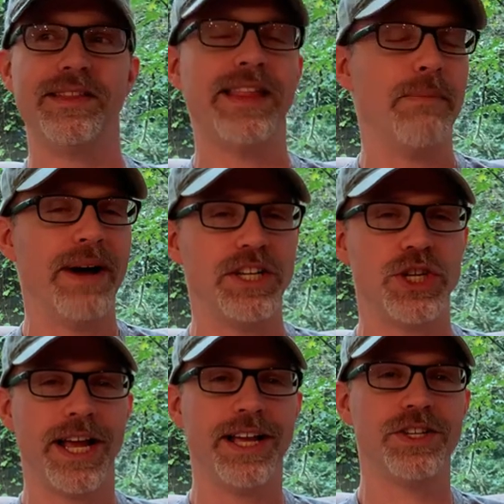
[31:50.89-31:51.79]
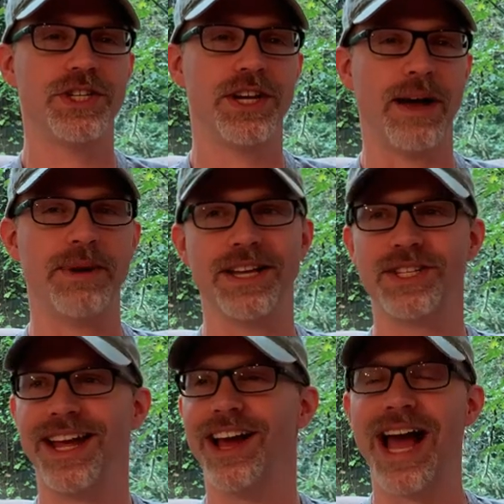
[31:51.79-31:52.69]
That might change. I'm not
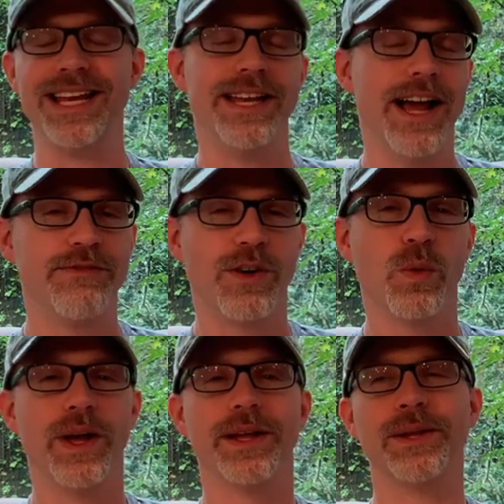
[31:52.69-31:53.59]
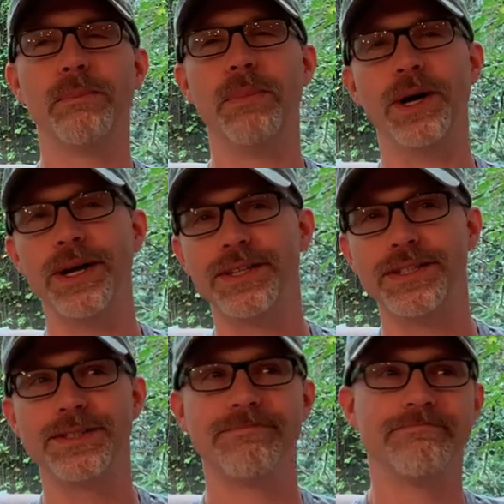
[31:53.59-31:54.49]
saying I never will,
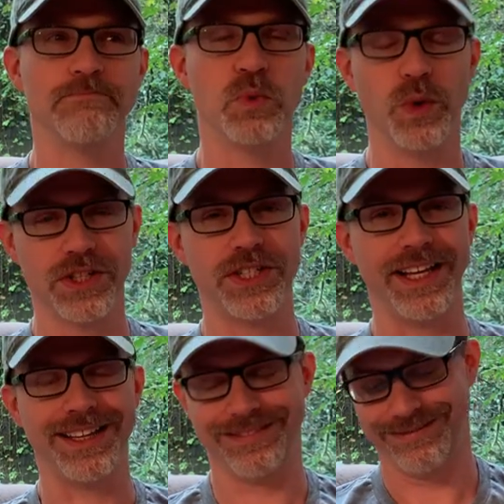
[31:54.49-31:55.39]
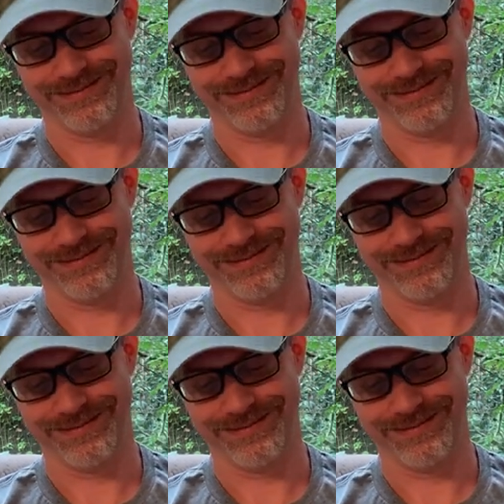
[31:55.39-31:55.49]
but we'll see.